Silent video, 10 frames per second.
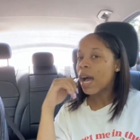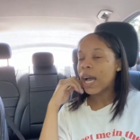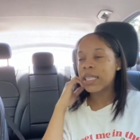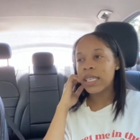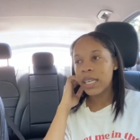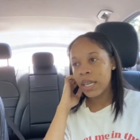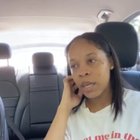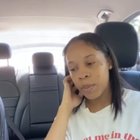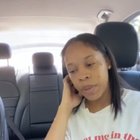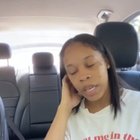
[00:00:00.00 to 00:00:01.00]
I did it in
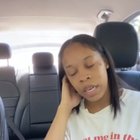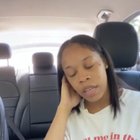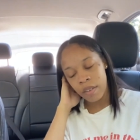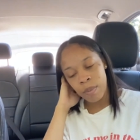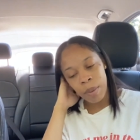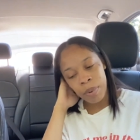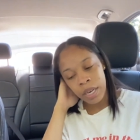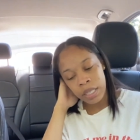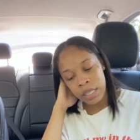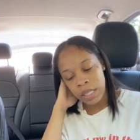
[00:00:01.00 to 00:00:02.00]
the beginning of my
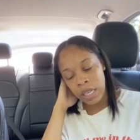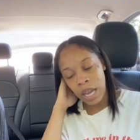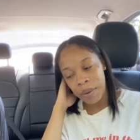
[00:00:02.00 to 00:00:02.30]
pregnancy.